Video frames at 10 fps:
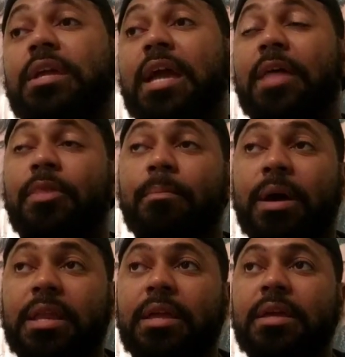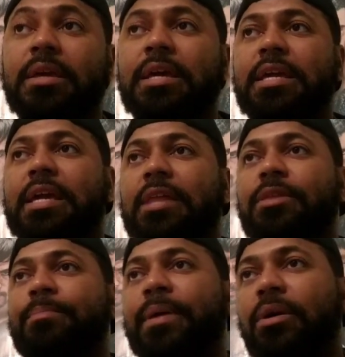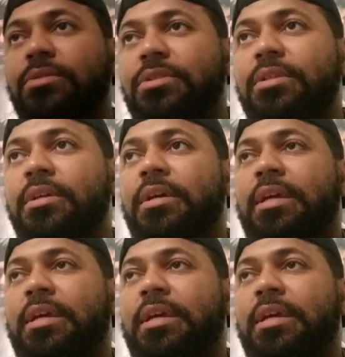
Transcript: He had the money, he got the belts,